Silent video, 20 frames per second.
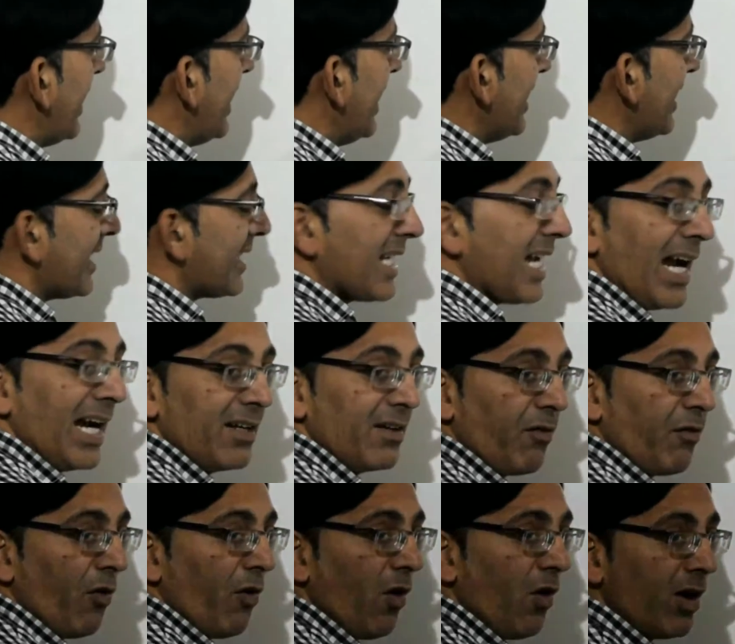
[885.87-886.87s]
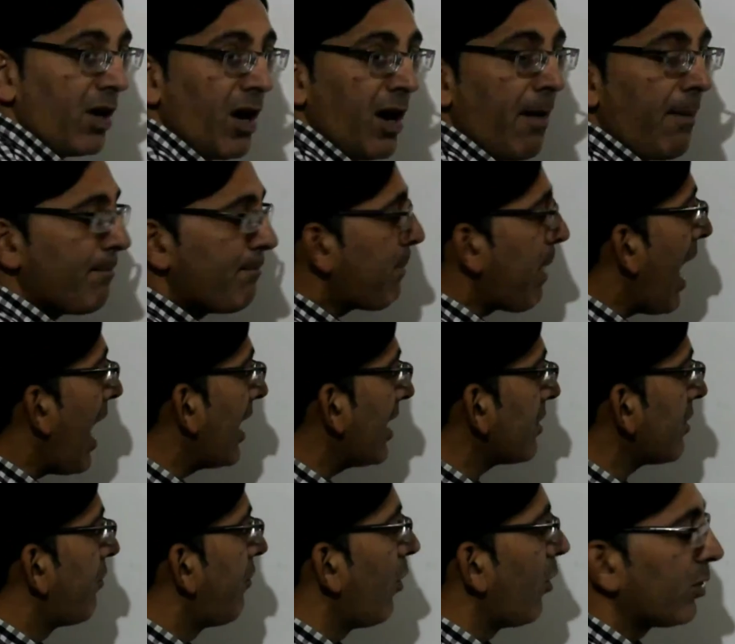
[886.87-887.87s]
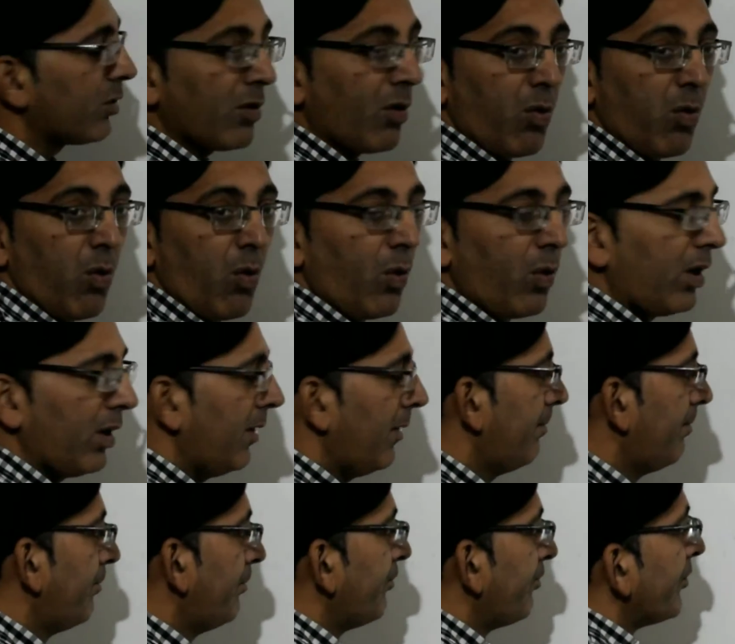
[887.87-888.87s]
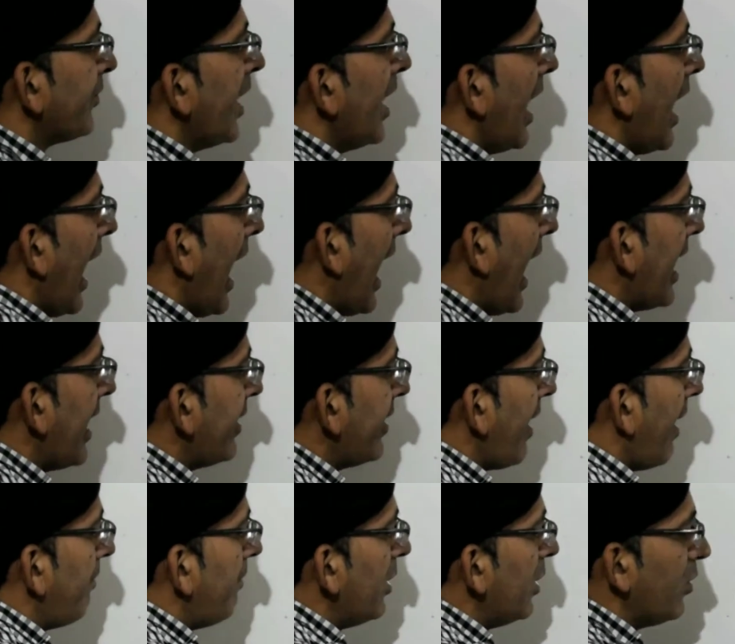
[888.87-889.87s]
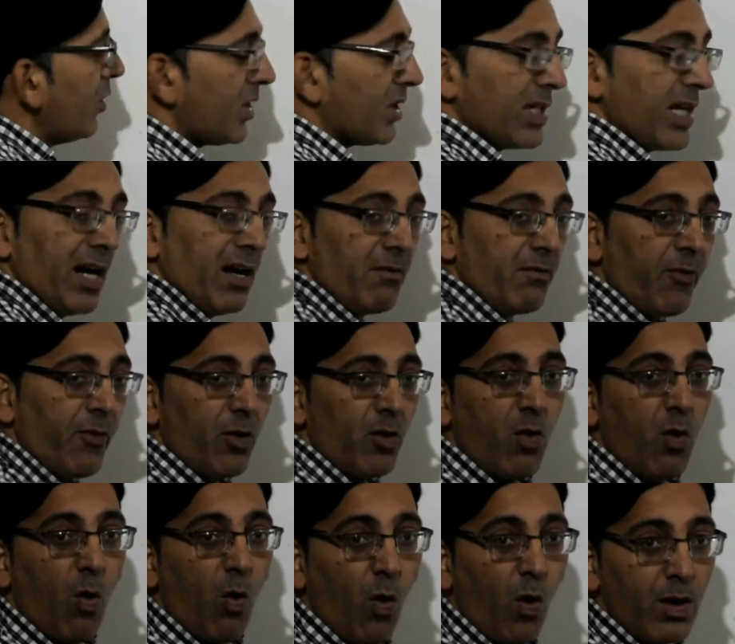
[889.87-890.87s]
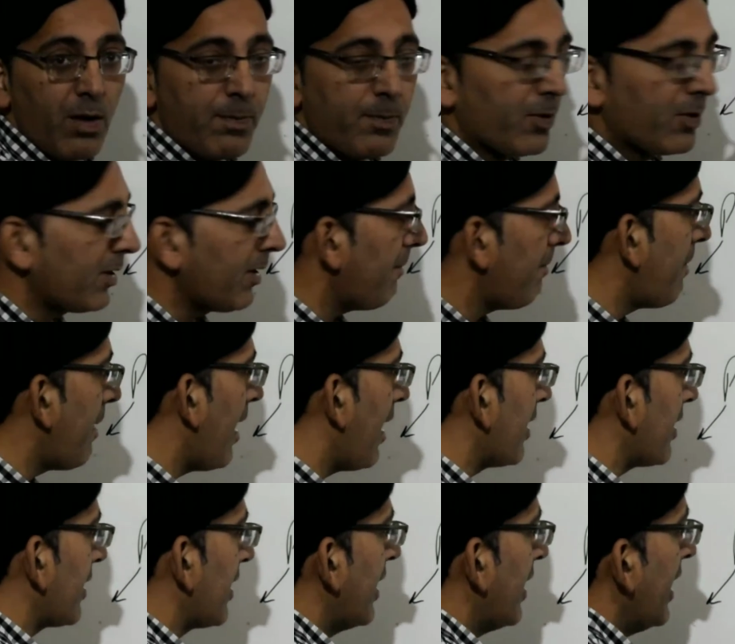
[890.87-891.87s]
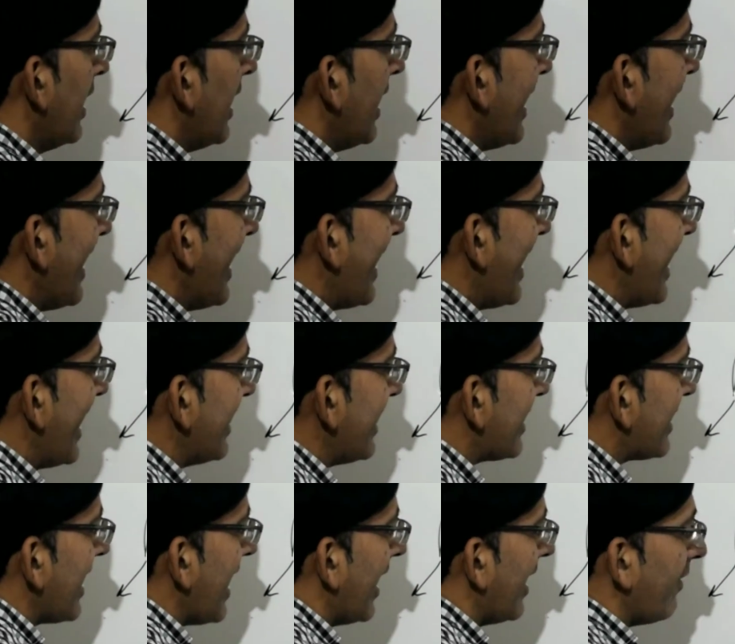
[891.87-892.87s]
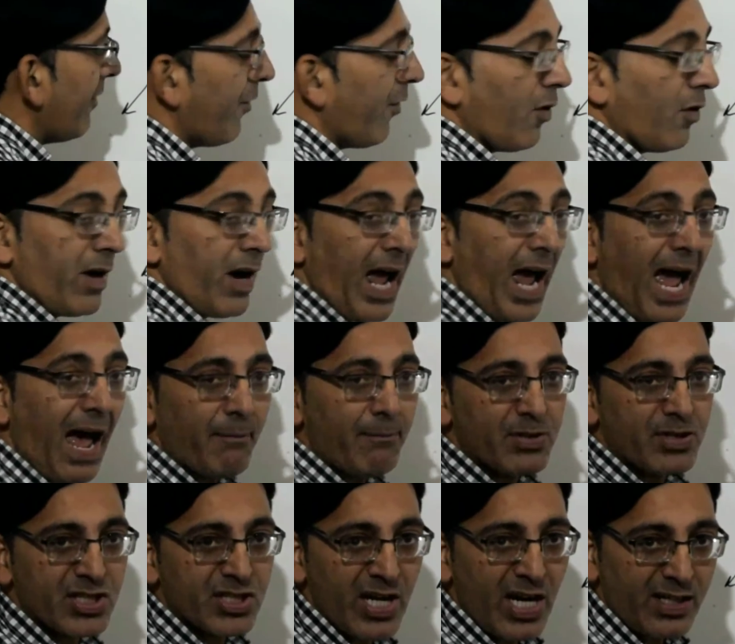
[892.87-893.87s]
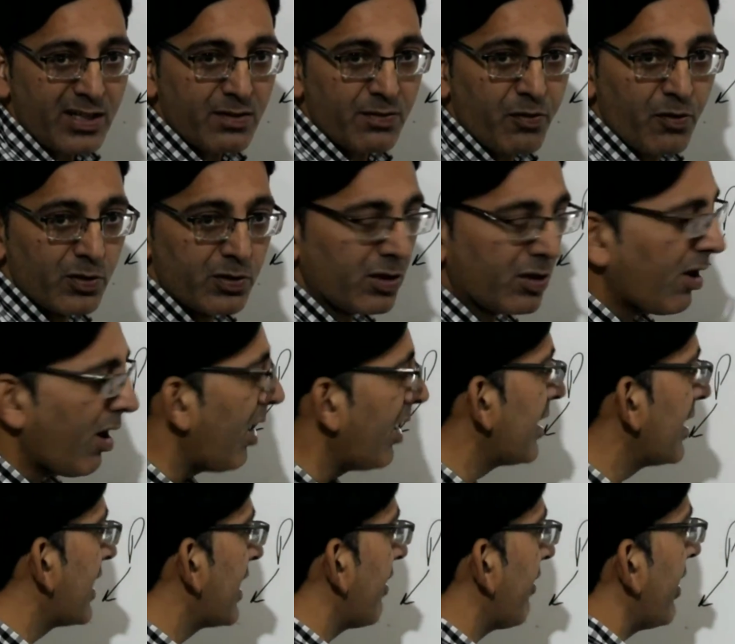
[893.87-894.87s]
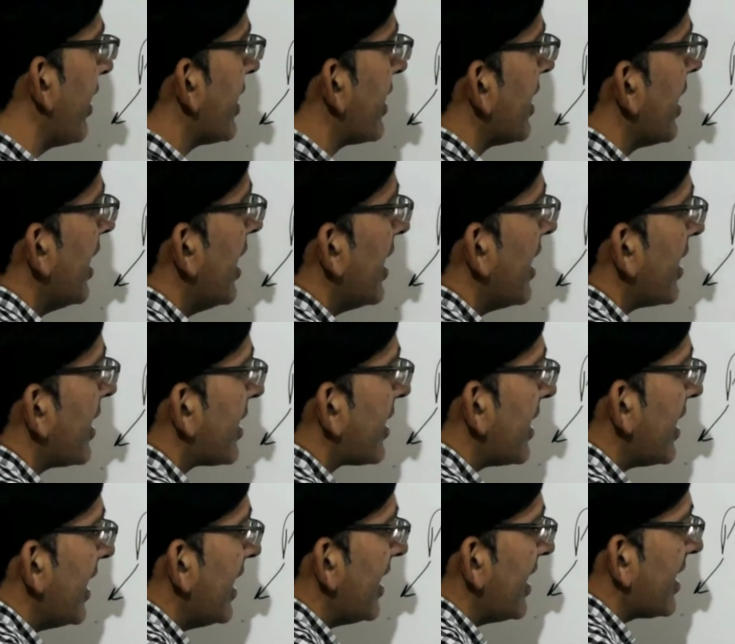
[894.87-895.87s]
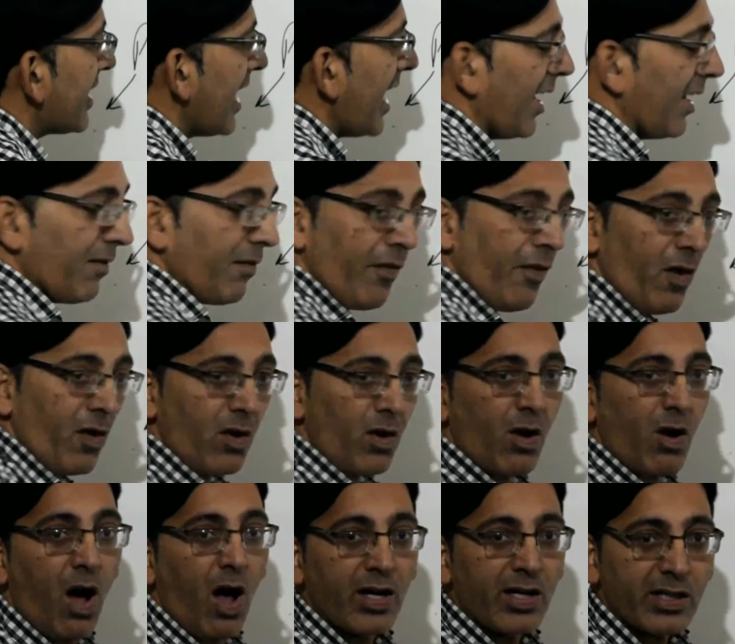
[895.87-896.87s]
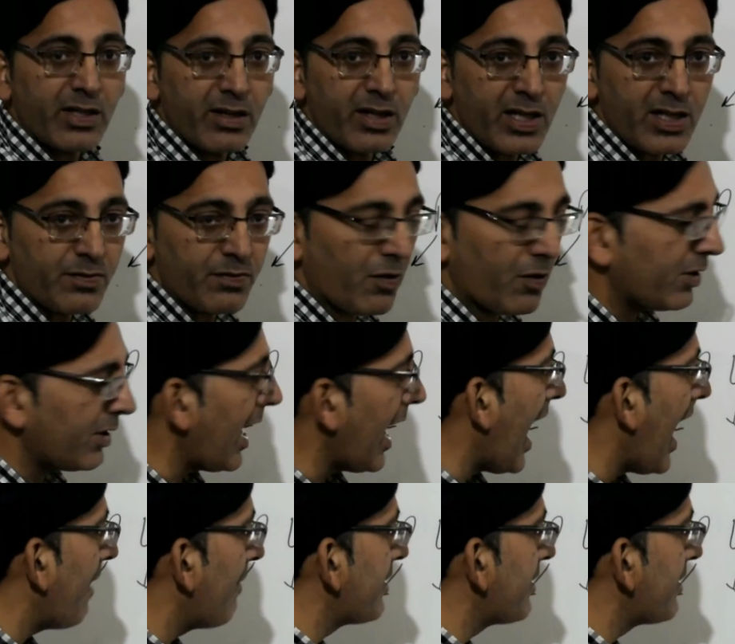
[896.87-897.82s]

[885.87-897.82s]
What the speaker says: P stand for part for the whole, and W stand for whole for the part, A stand for abstract for the concrete, C stand for concrete for the